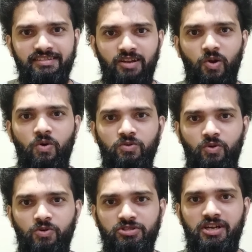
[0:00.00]
the
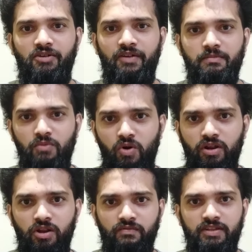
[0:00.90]
low-cost carrier
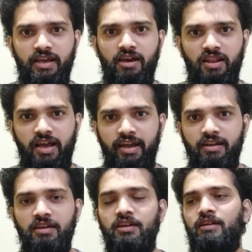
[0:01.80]
model of the airline,